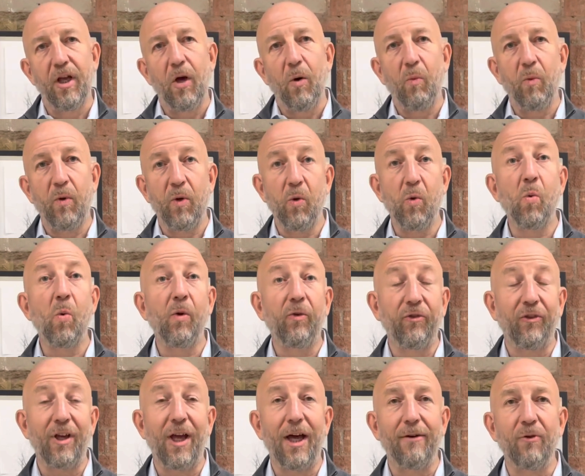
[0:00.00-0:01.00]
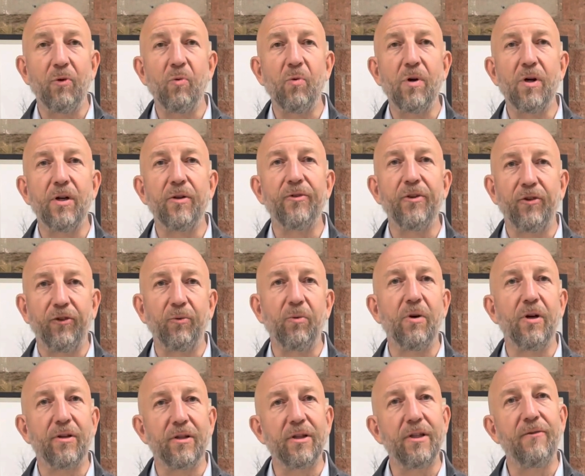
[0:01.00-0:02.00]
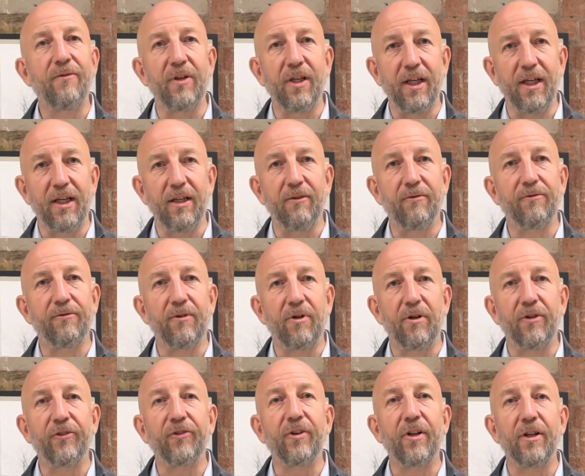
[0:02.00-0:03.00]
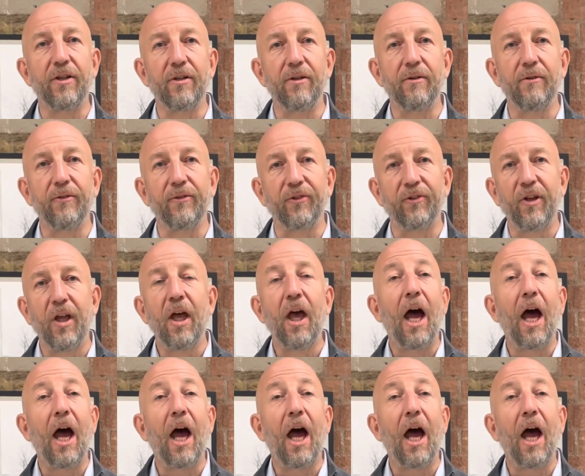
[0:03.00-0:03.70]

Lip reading: we all want to have a world that's worth living in for ourselves